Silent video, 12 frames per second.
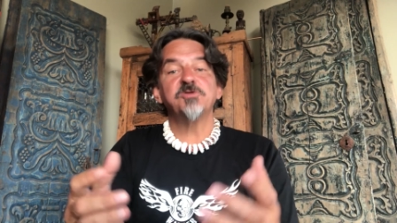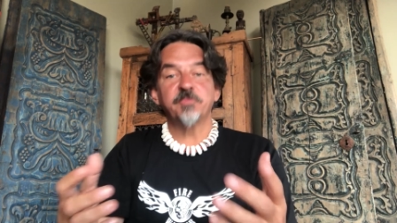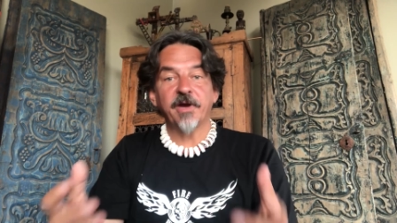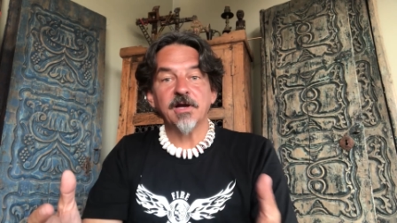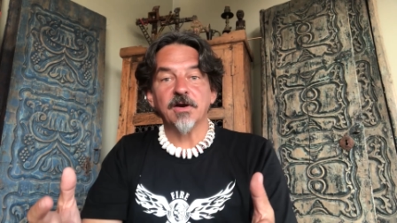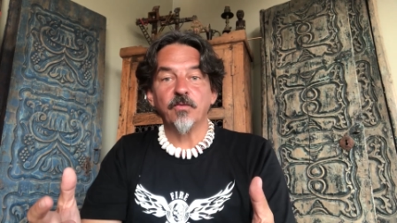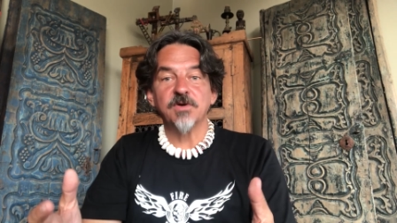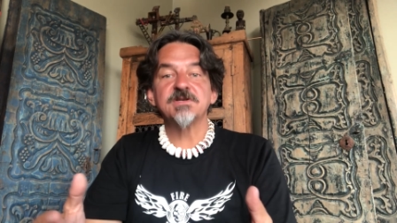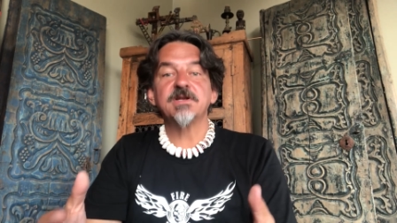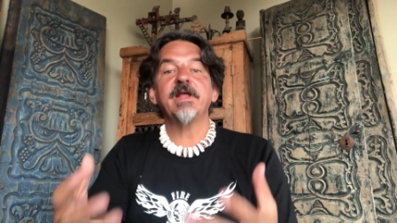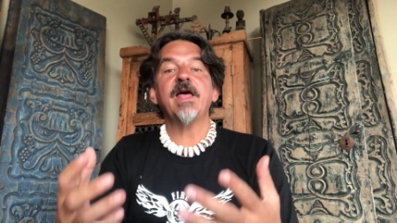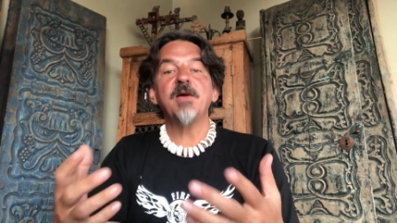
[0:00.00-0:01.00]
Springer was
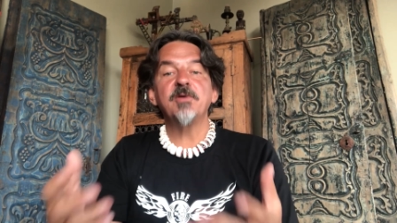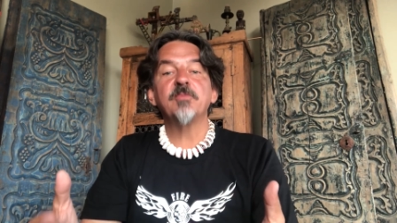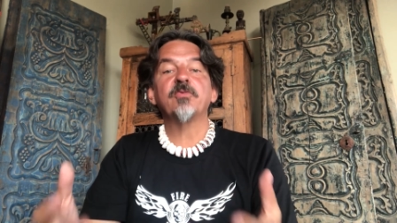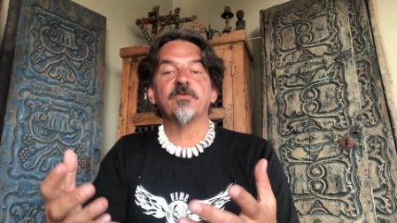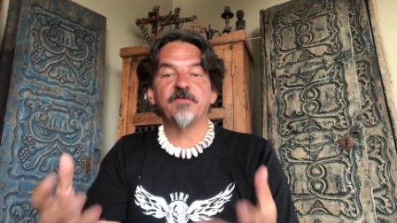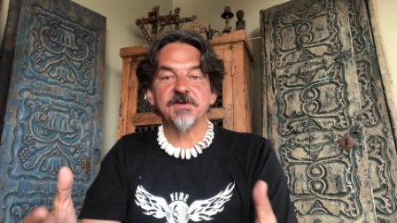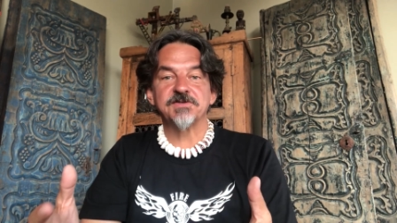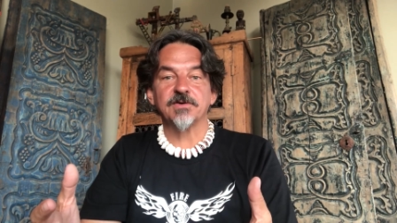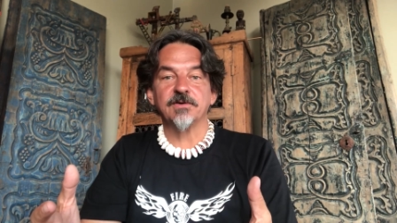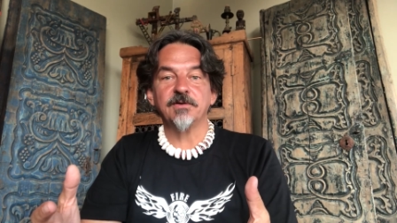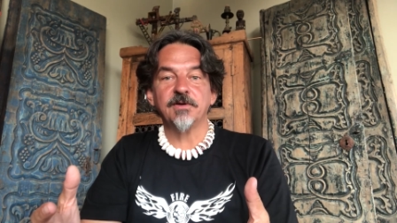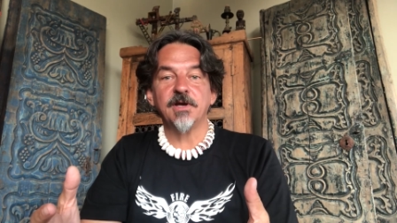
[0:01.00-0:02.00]
an eminent
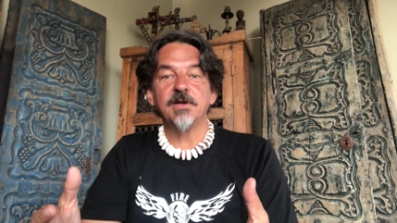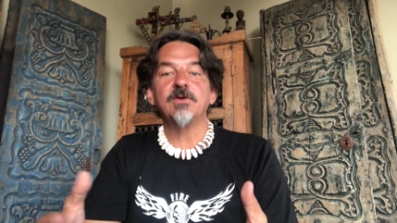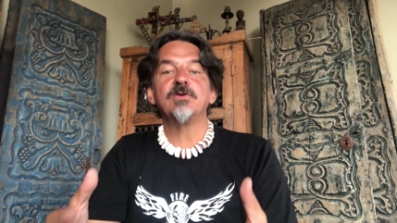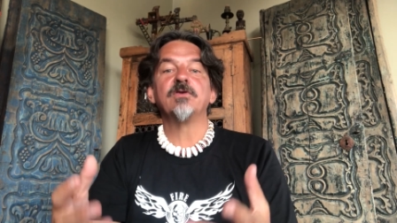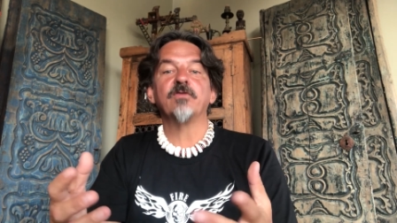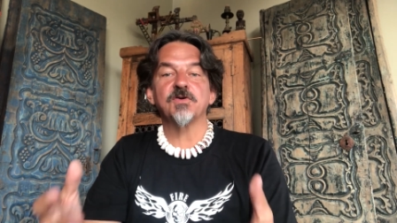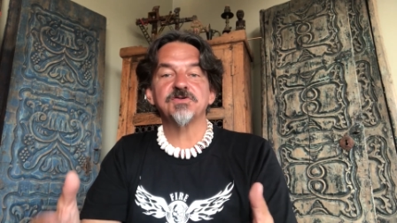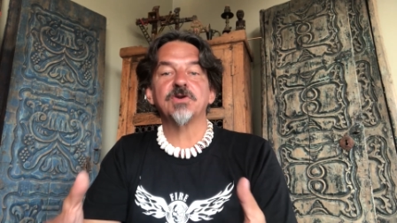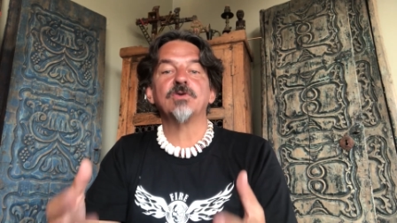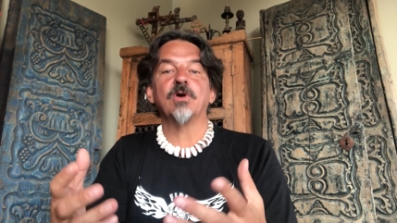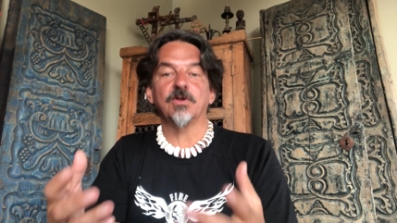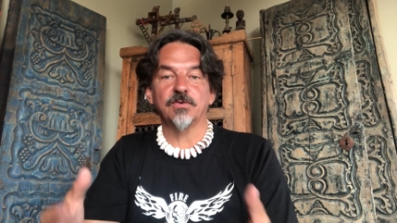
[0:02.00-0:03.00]
professor in a university
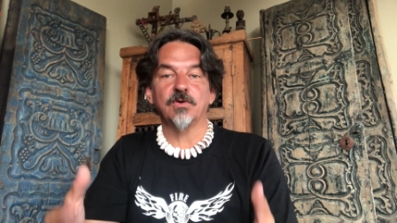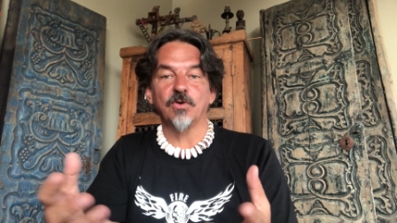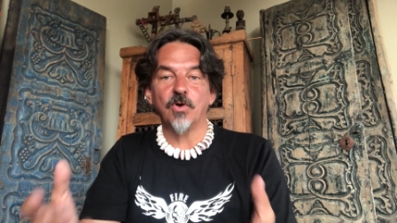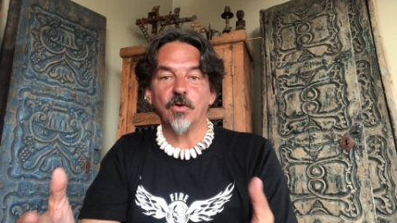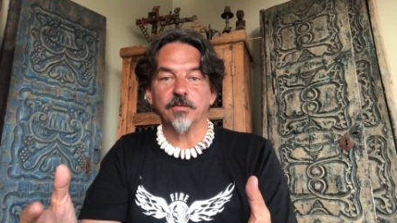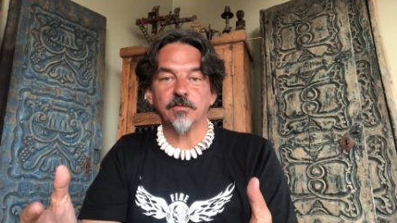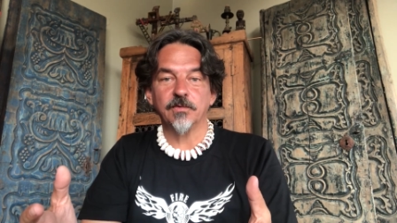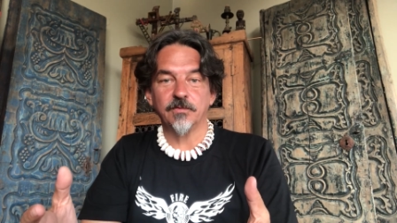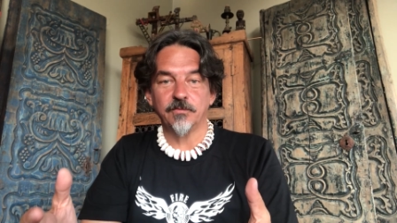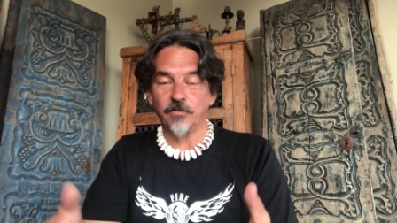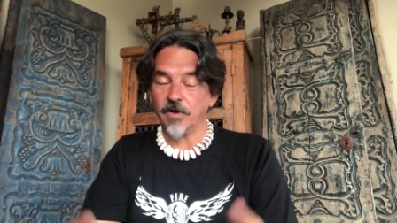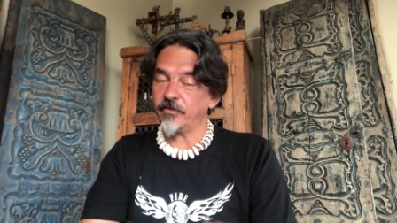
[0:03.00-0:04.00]
called Cologne,
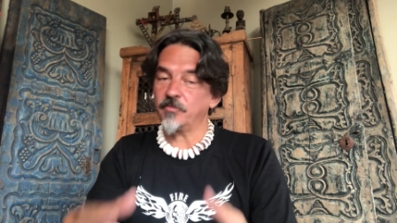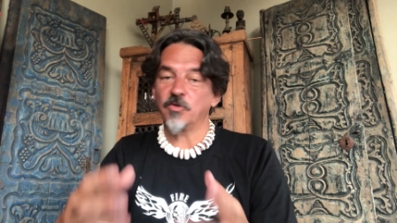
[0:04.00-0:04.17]
one of the